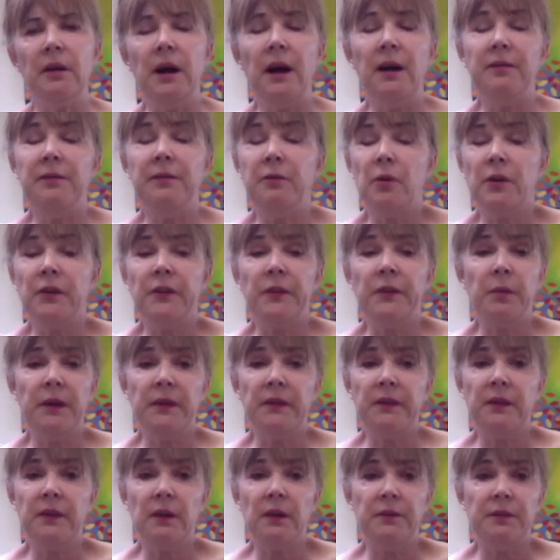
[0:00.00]
force
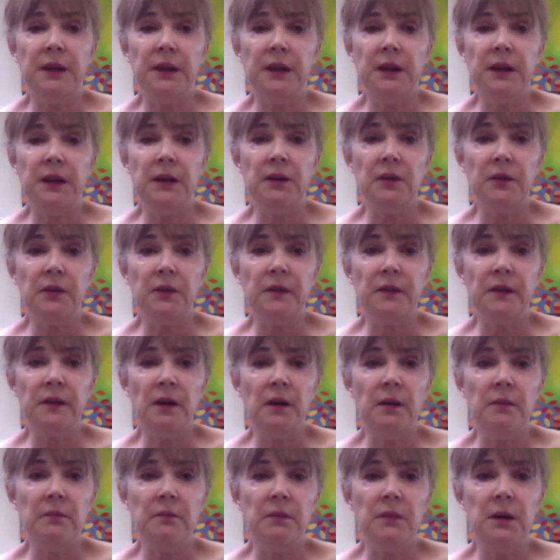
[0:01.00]
myself in here
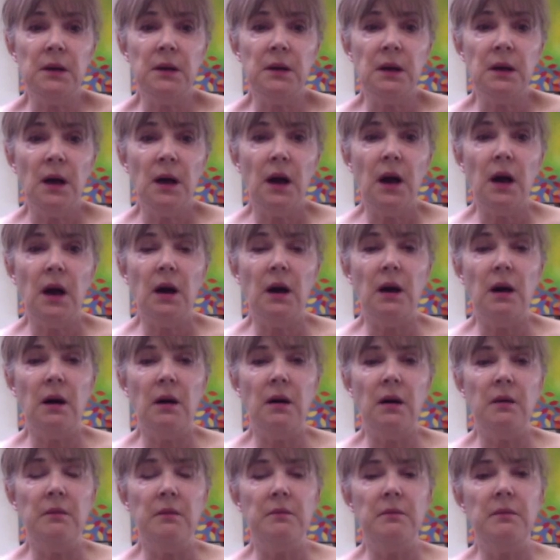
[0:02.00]
some.
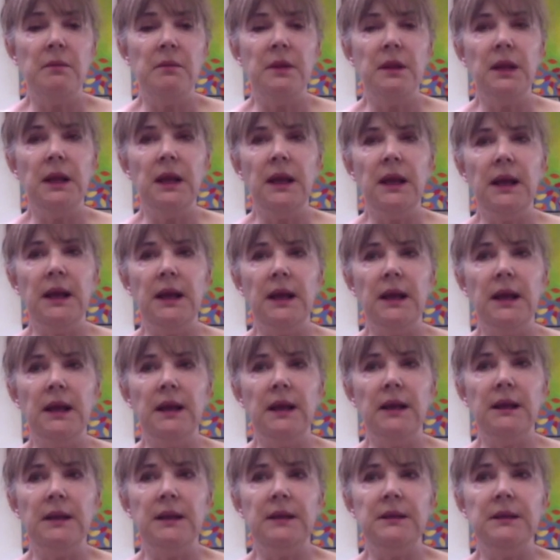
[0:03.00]

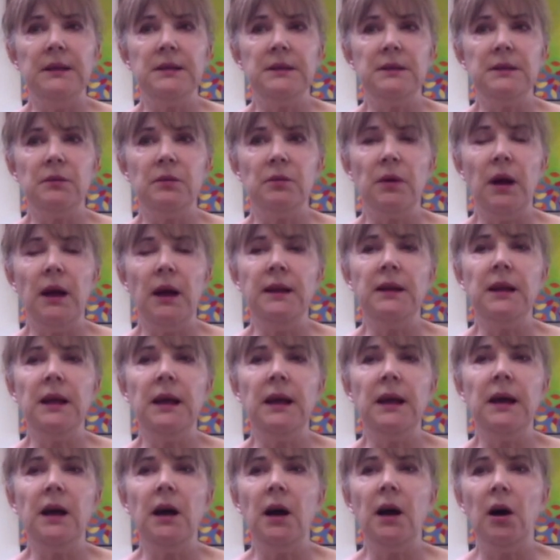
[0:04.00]
And right
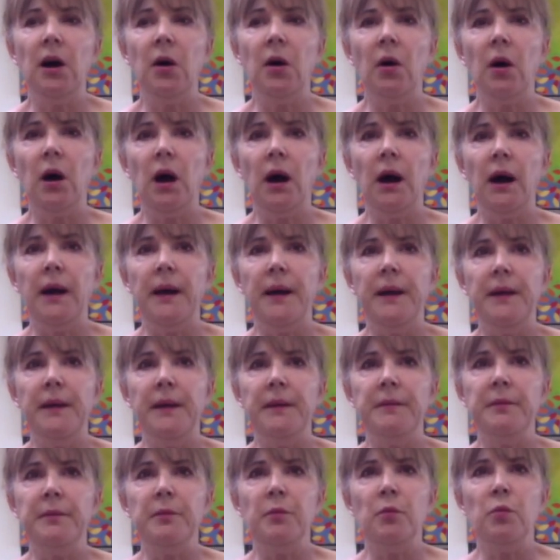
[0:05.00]
now
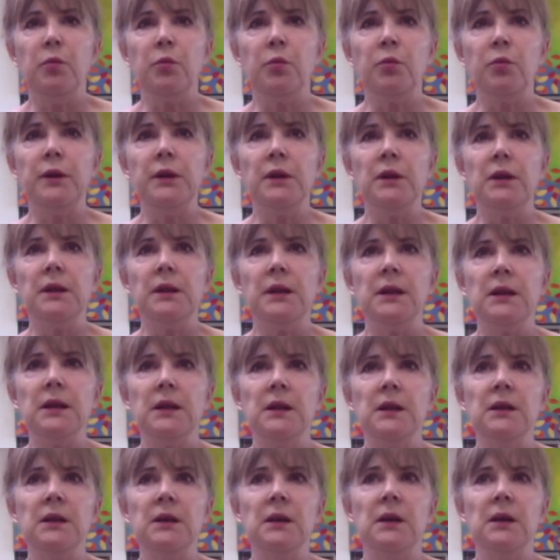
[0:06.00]
I
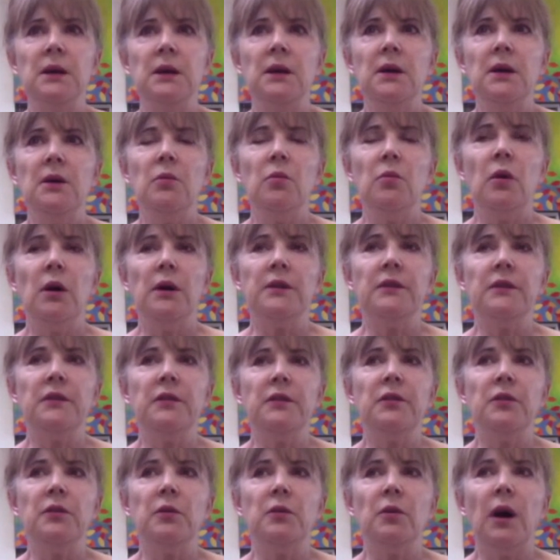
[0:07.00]
really want
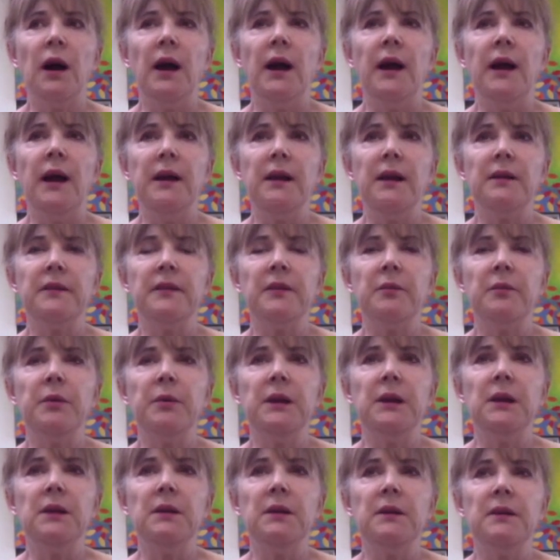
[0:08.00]
to, it's
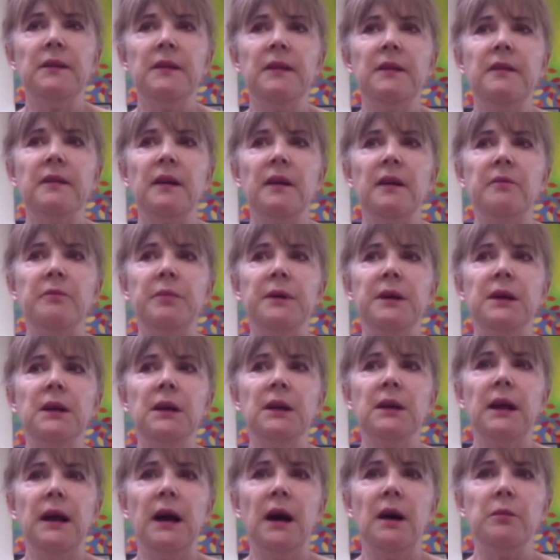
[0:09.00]
been, since I've been
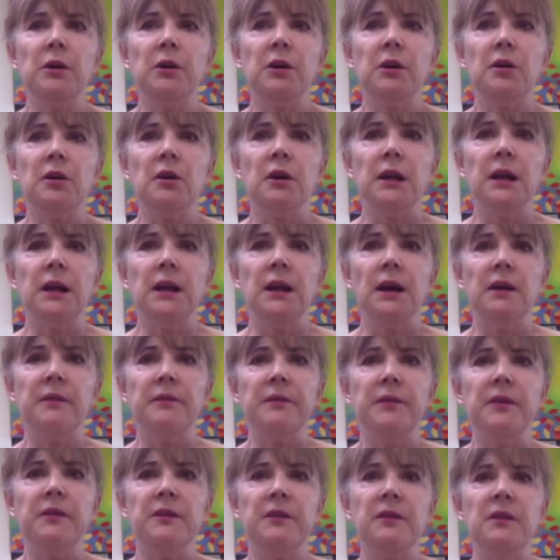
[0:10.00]
in Albuquerque, I've
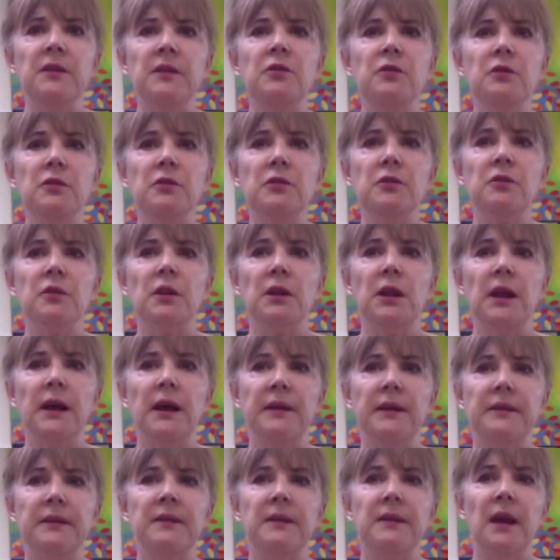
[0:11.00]
continued to do the
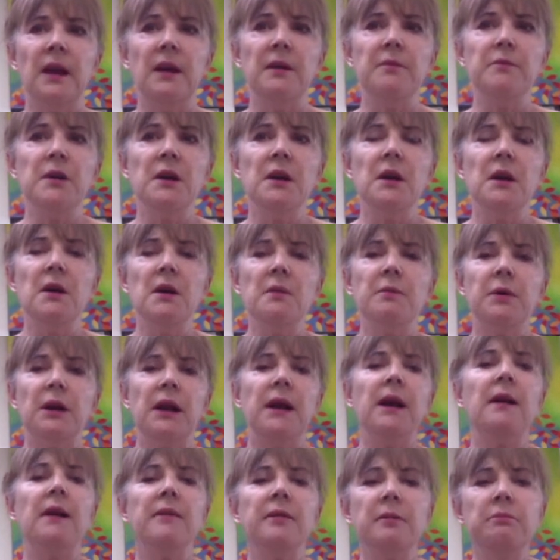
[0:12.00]
landscape, but I
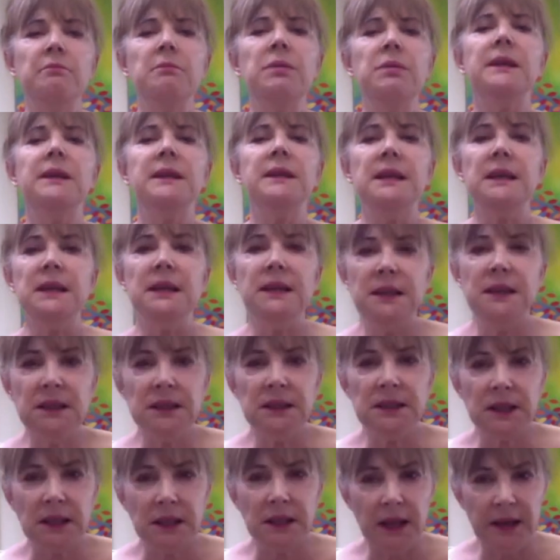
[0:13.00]
haven't been
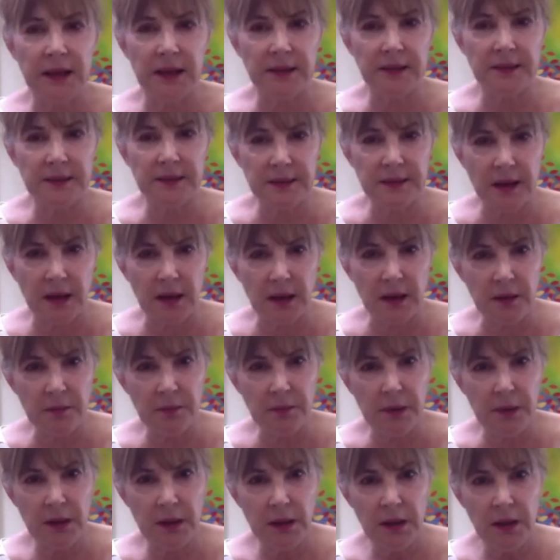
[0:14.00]
in the landscape.
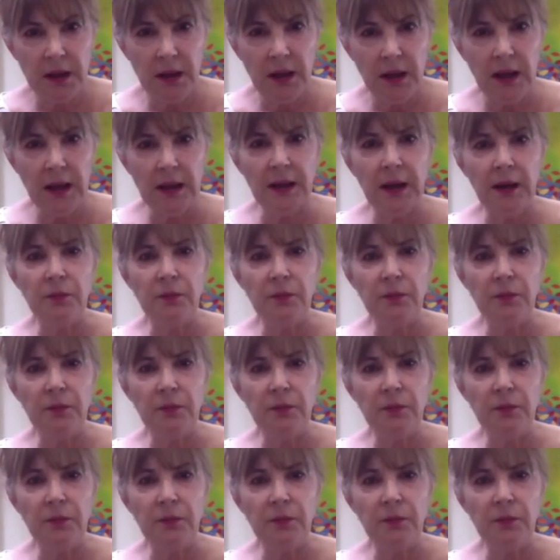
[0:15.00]
And I